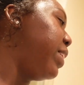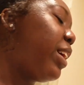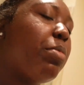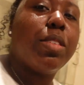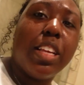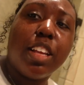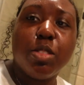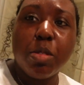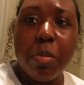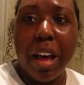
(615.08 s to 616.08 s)
like
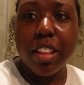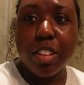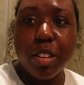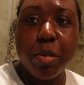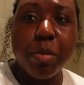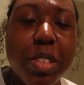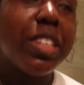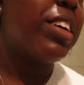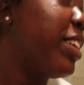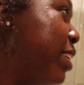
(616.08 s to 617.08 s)
obsessed with
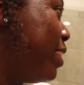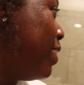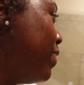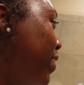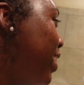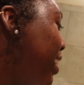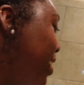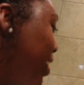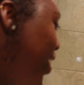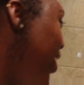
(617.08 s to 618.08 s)
bathrooms
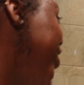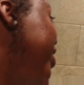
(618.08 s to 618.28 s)
because our